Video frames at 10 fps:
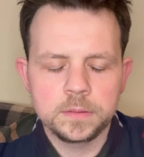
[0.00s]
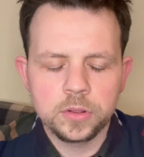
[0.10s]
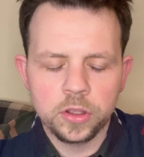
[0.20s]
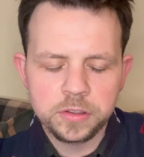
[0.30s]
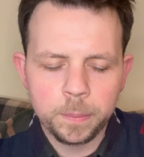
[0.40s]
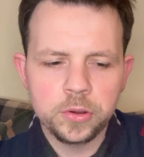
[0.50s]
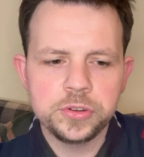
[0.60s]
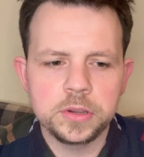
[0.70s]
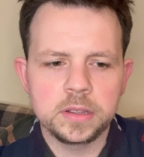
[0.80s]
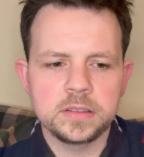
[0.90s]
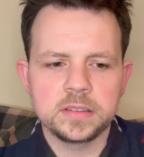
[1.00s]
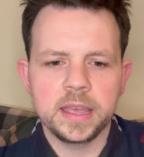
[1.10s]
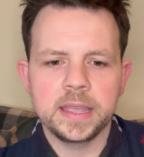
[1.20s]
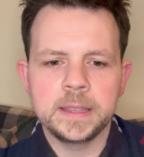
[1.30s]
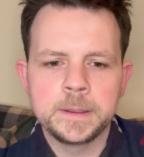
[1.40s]
I suppose you could
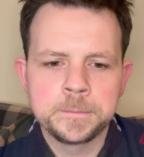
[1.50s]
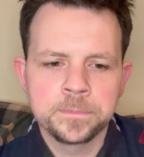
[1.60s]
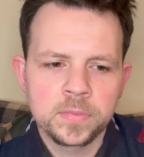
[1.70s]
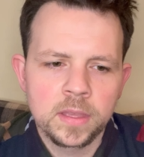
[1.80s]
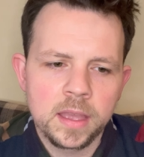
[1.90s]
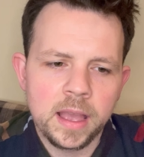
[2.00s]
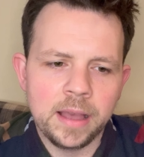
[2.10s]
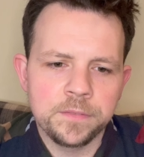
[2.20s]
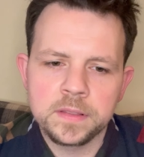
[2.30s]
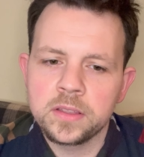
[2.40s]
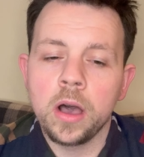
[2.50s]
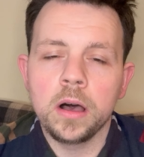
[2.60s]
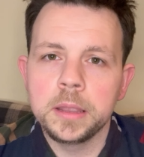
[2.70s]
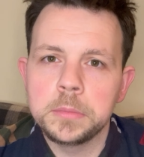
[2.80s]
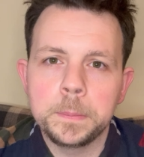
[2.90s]
say, have
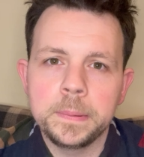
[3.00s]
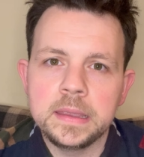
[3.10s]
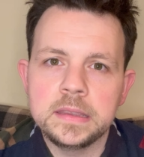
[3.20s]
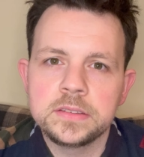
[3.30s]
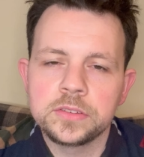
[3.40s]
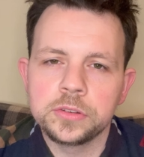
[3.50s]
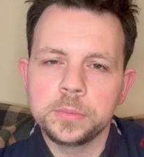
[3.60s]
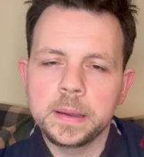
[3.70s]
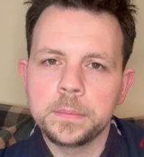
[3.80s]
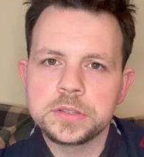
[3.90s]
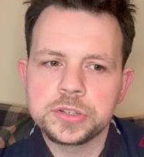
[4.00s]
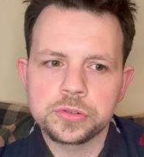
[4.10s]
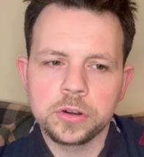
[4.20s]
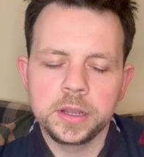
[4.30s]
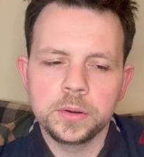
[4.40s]
time and peace to be able to
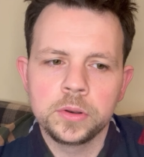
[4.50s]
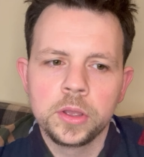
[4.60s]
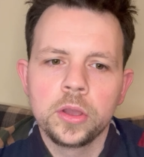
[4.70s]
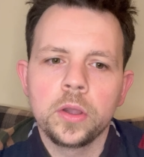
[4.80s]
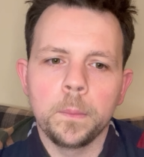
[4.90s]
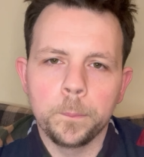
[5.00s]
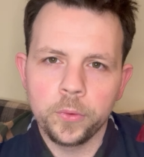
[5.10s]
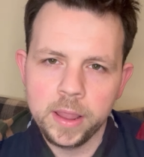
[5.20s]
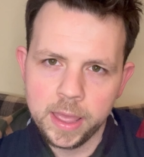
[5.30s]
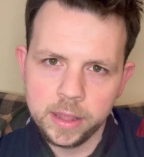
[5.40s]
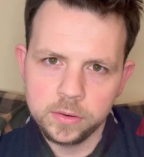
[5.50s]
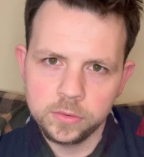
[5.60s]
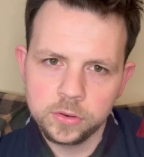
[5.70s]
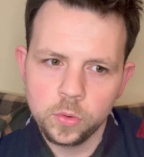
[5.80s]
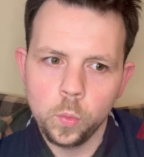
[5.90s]
try and
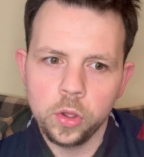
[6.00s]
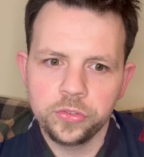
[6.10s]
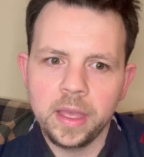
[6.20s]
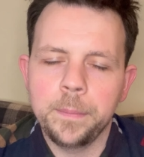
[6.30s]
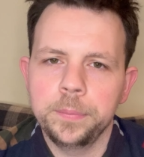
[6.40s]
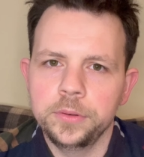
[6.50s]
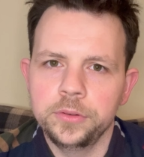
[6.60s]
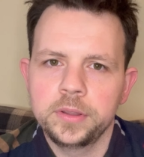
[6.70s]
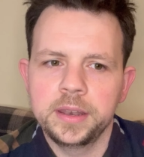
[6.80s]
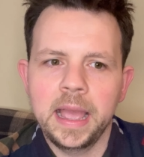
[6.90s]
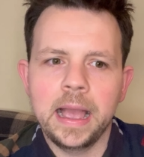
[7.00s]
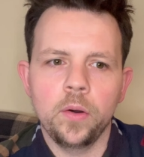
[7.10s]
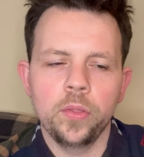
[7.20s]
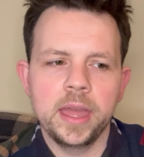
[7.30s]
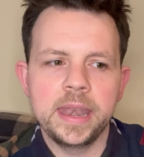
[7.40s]
comprehend what's happened and
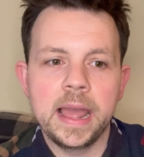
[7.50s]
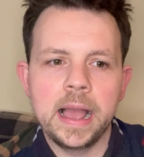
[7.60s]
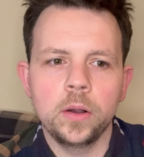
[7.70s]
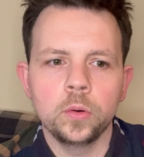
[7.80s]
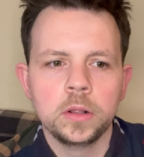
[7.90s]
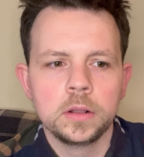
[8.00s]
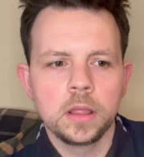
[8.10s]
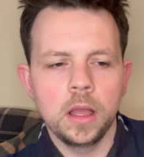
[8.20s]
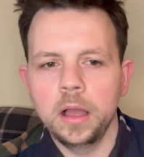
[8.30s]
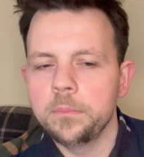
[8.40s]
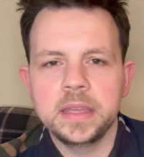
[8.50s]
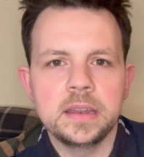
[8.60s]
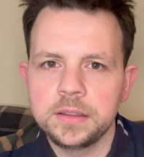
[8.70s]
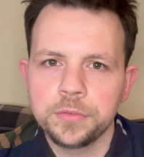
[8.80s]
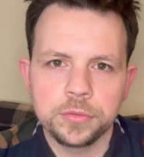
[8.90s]
how they're now um, in a
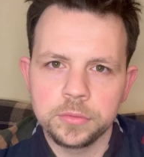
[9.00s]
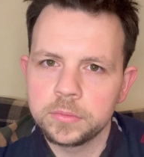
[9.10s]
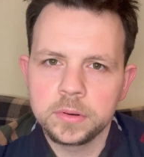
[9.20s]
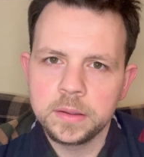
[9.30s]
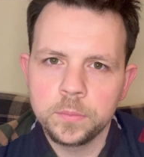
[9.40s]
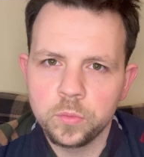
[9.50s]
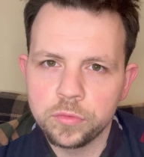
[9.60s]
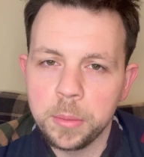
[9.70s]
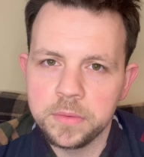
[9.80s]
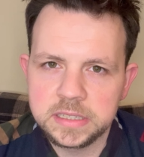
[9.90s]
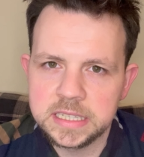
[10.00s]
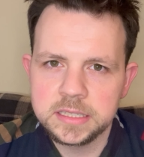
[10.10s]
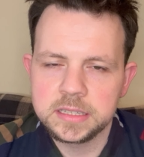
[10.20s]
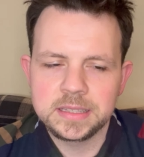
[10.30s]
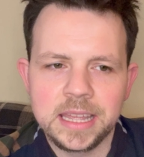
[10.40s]
different realm of
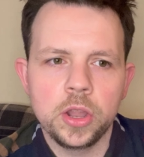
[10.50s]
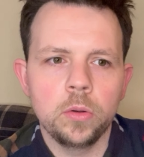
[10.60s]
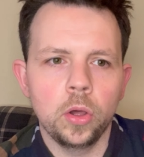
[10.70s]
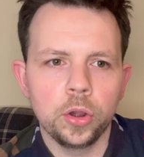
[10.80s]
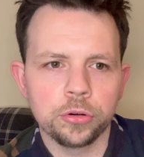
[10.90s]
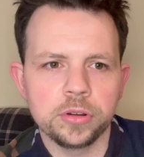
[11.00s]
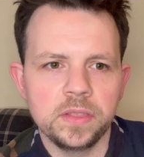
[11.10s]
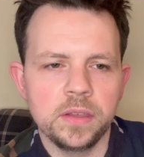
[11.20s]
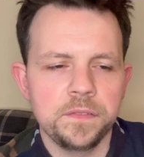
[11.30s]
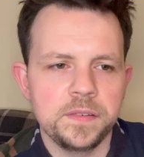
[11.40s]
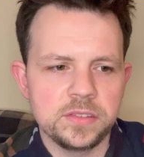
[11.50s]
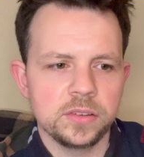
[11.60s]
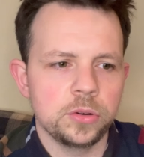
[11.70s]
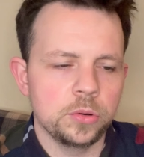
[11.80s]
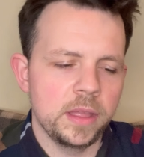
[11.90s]
existence. no longer in the
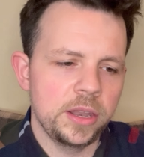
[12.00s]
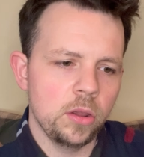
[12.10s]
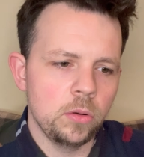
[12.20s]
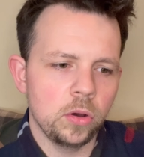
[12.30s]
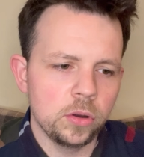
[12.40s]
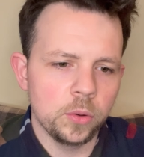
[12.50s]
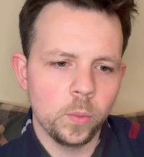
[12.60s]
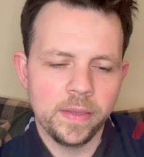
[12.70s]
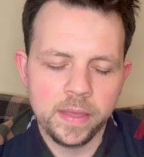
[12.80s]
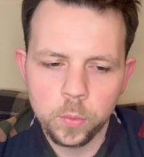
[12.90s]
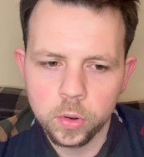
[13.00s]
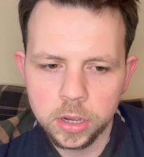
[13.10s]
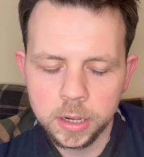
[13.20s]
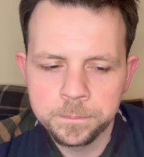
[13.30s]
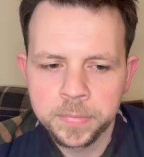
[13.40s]
physical, they're no longer where they
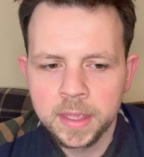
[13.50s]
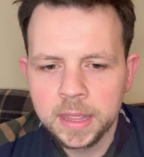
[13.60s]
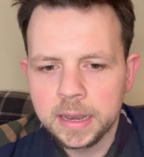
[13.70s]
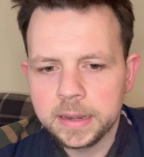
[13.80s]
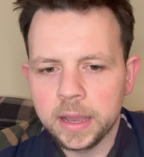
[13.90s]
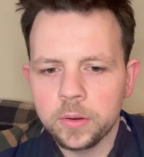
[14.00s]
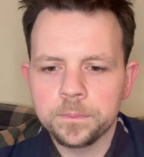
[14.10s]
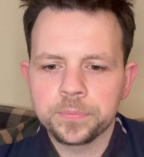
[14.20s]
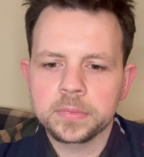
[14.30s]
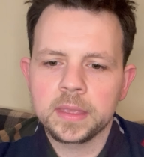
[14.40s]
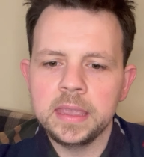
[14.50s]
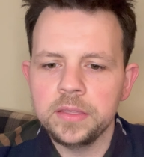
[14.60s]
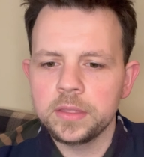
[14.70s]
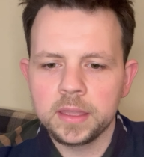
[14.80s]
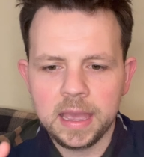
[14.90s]
were. Now,
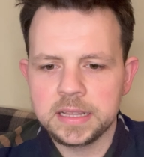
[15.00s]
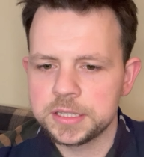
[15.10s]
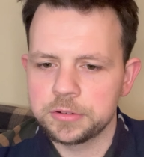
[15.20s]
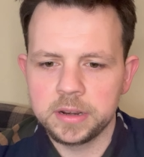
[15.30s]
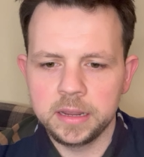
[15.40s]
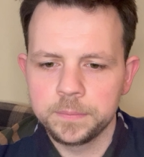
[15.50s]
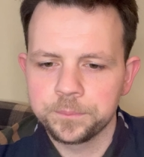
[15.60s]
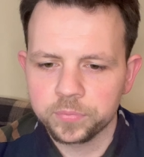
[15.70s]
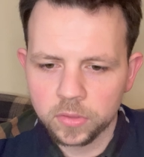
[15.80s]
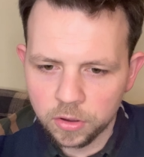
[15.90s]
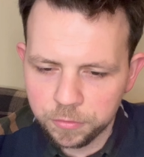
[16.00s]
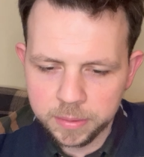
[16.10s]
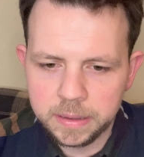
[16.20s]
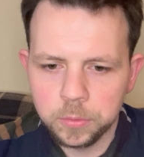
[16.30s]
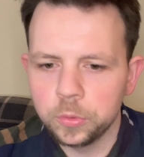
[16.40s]
either category of
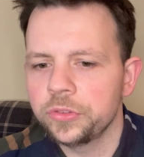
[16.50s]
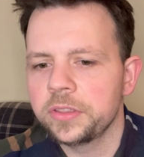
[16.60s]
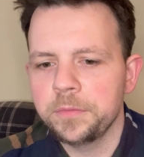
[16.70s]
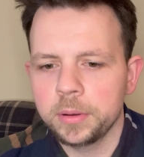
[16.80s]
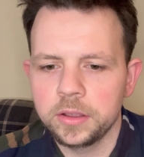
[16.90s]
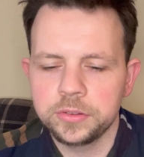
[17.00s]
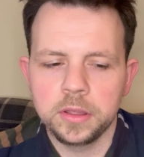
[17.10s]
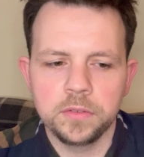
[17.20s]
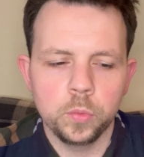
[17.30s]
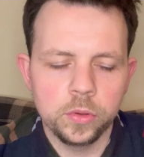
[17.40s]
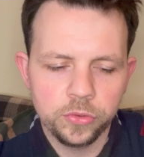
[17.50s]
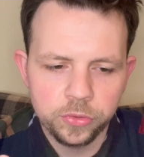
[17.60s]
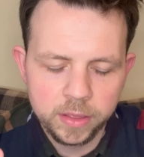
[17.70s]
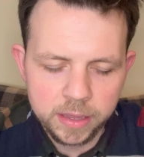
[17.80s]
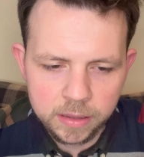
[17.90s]
people, once they've passed over, once
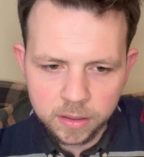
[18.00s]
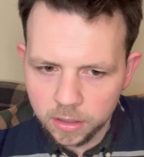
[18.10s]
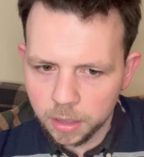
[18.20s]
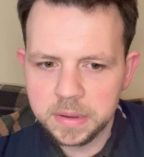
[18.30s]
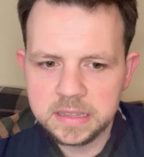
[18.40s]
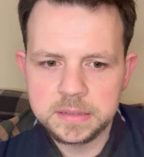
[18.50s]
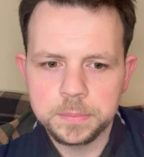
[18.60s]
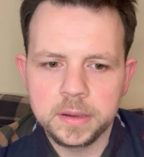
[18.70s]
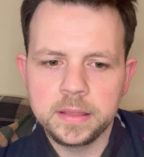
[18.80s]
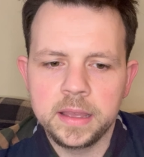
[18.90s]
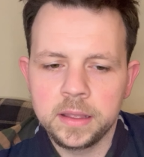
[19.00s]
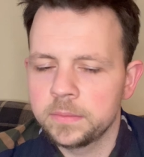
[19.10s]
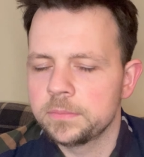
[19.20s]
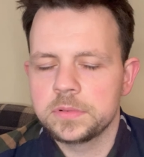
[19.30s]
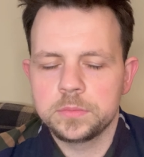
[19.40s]
they are meted by their,
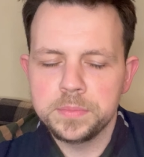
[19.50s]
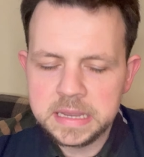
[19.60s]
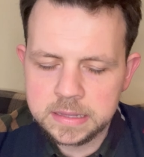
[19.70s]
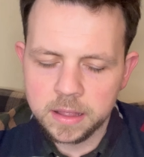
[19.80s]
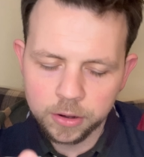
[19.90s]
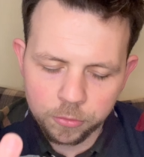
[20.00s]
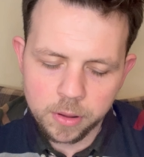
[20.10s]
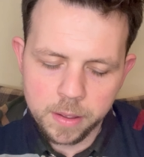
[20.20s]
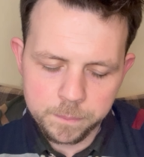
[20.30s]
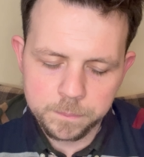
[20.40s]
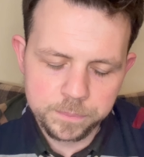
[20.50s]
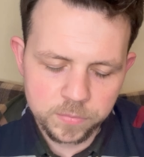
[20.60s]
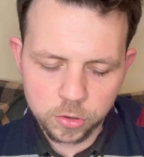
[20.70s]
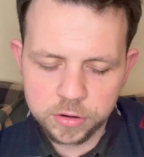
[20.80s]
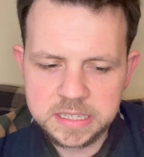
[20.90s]
meet, uh, uh,
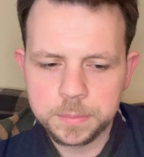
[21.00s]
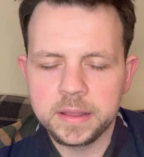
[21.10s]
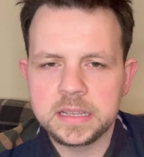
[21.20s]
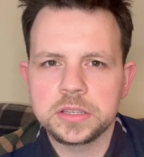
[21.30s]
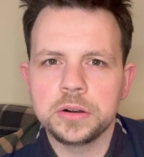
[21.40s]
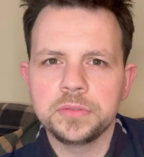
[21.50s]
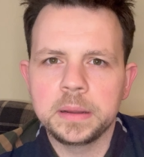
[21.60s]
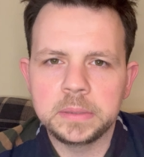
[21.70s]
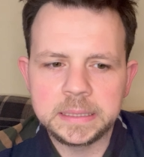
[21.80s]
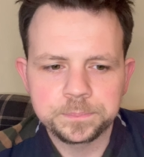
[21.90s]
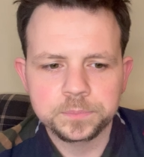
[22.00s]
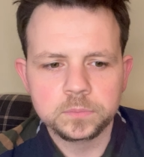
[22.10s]
greeted by their soul family,